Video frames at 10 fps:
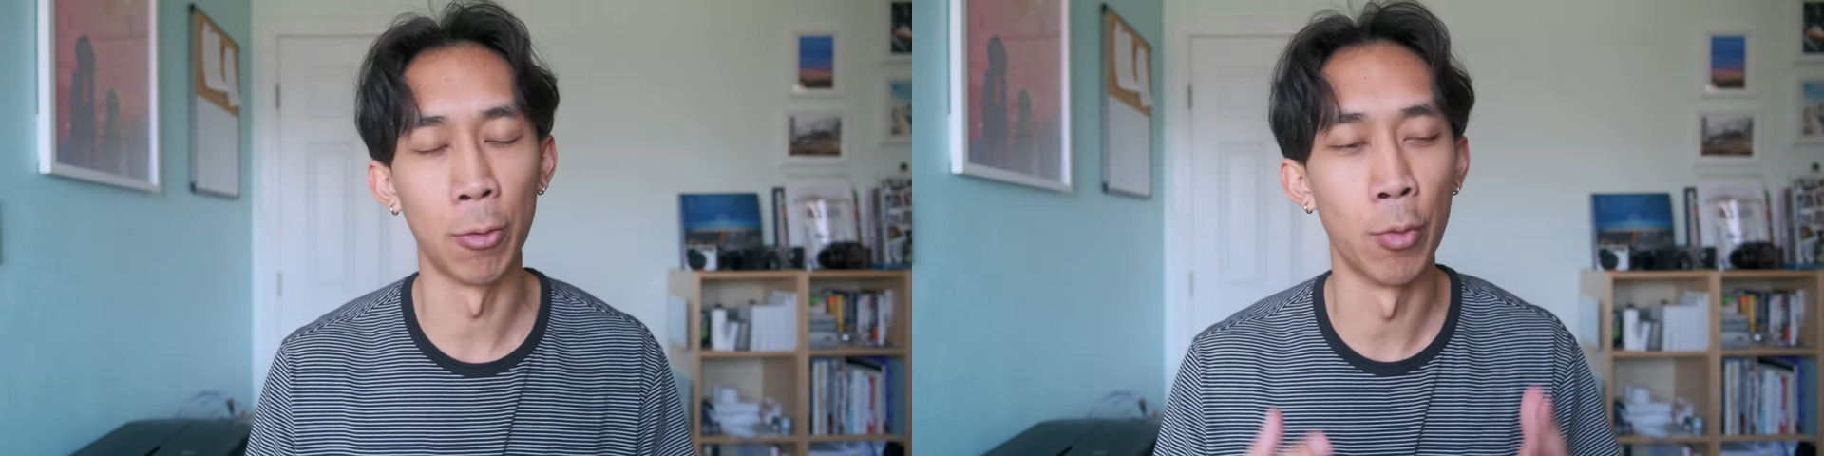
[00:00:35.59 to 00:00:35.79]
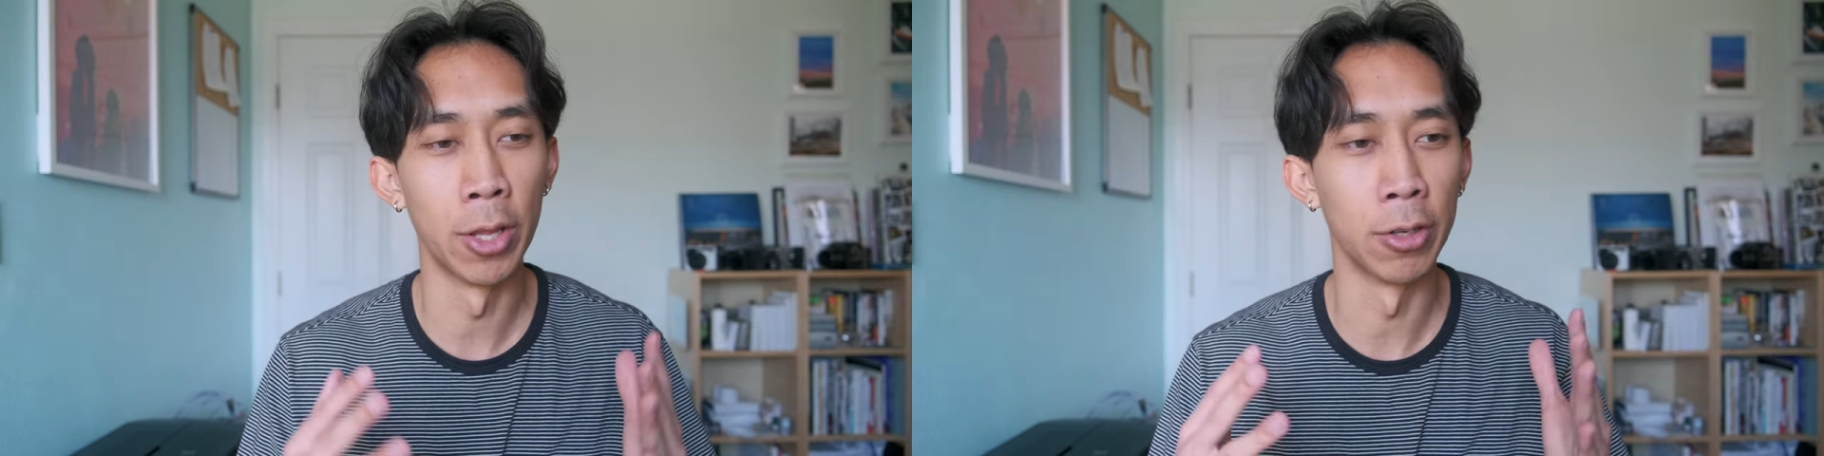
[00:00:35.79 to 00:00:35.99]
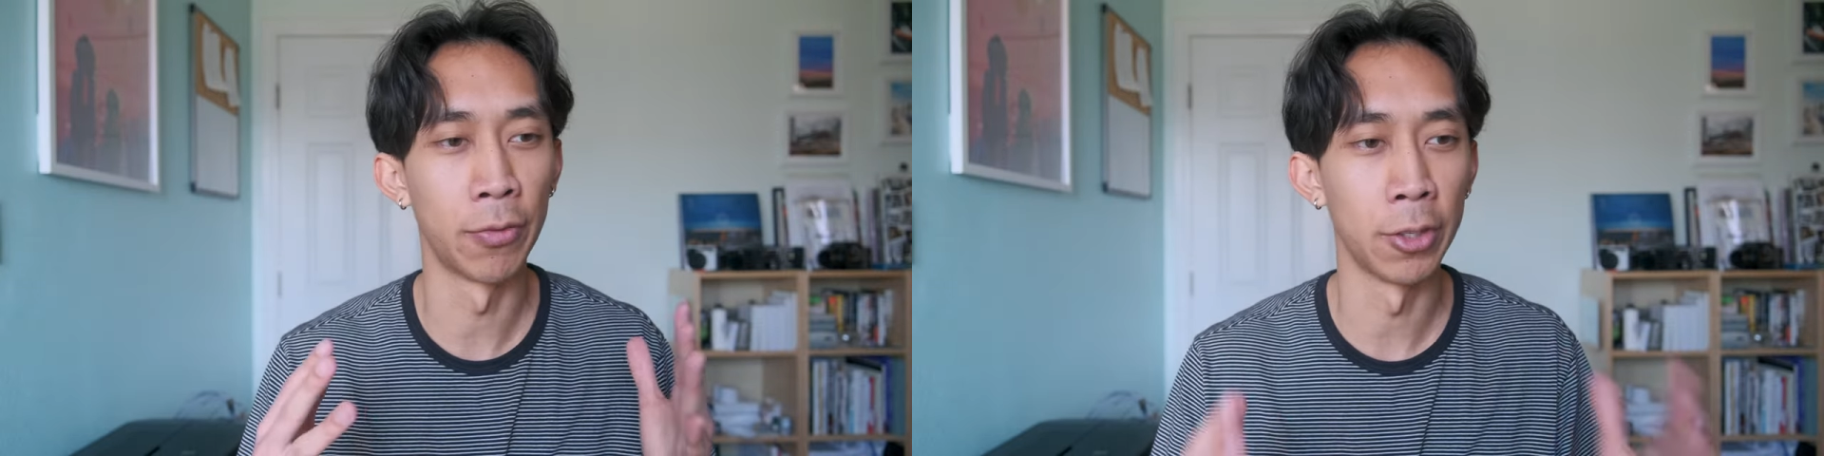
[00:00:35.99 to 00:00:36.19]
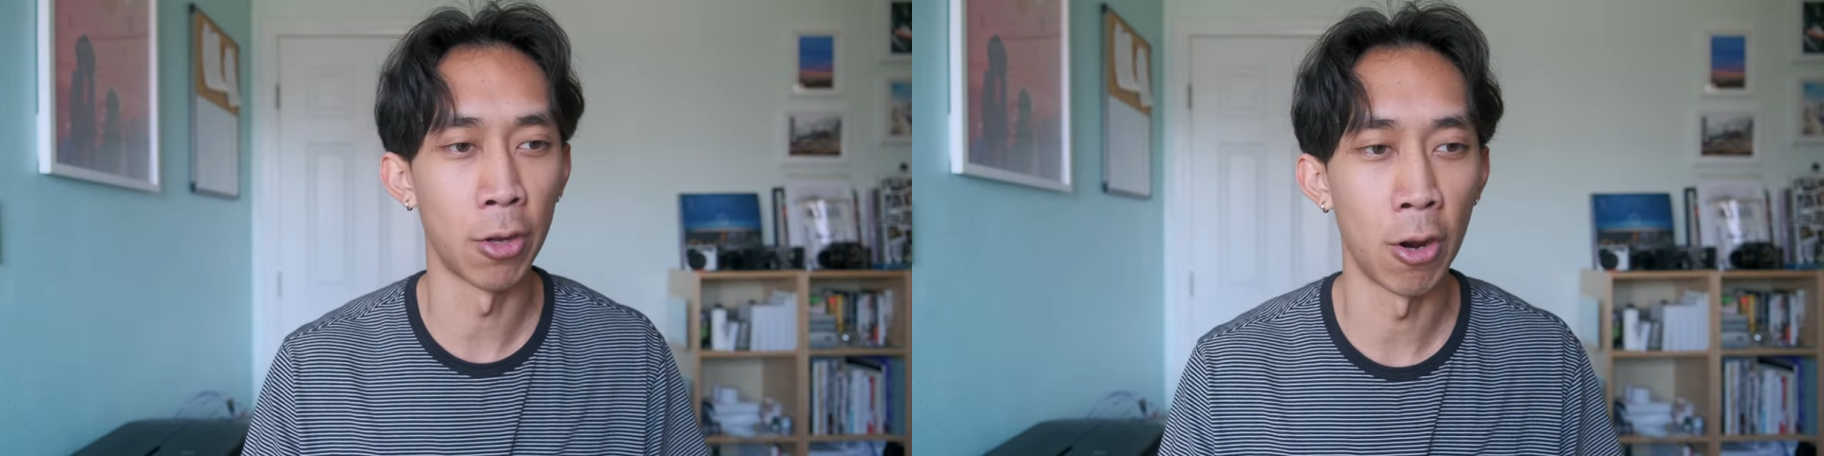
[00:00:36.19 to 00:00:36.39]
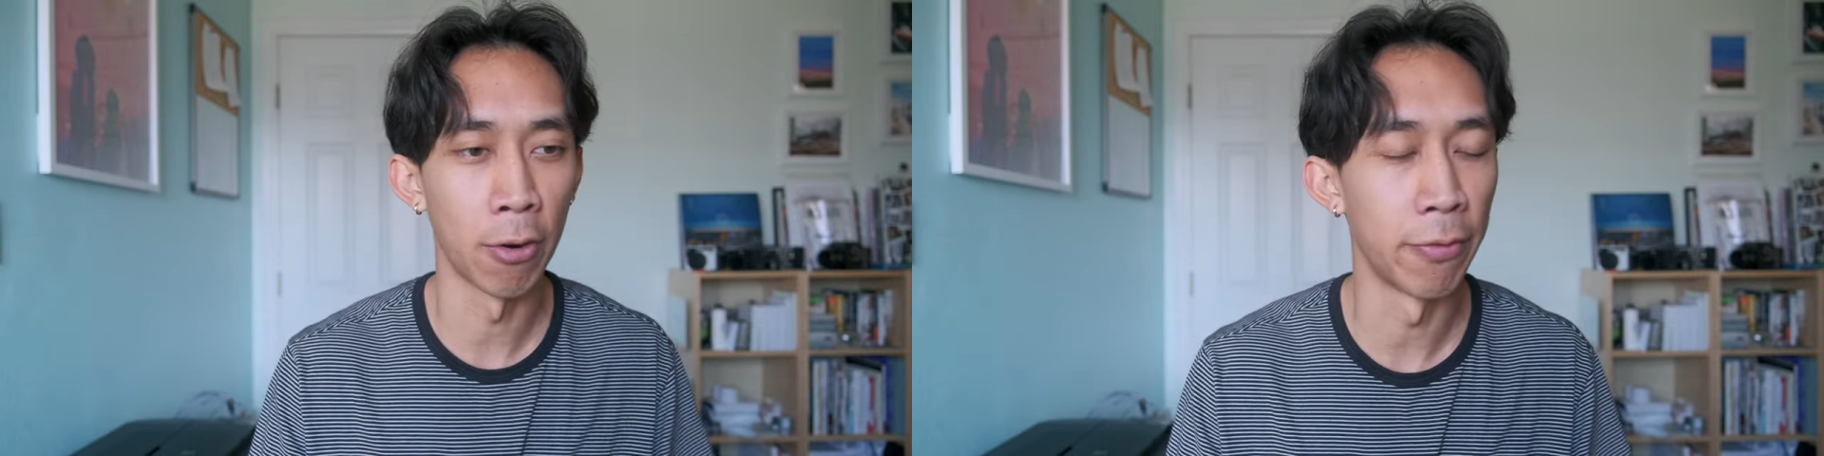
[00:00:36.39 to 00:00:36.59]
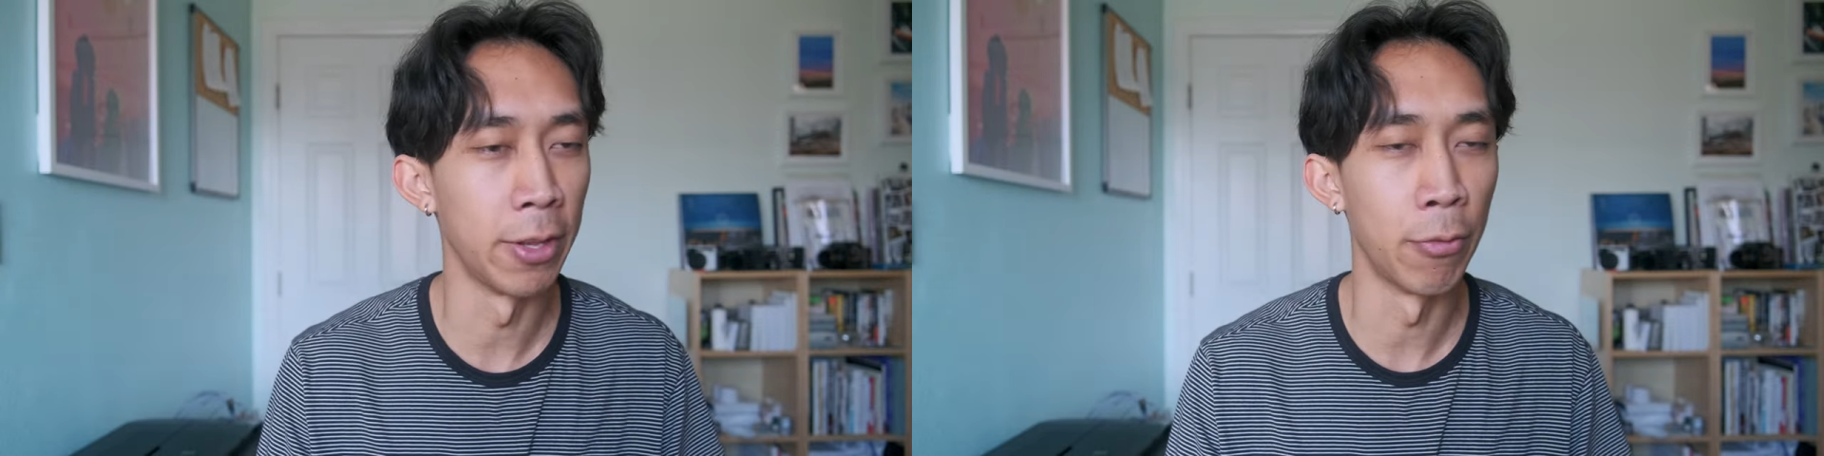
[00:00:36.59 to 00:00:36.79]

whether it's photography,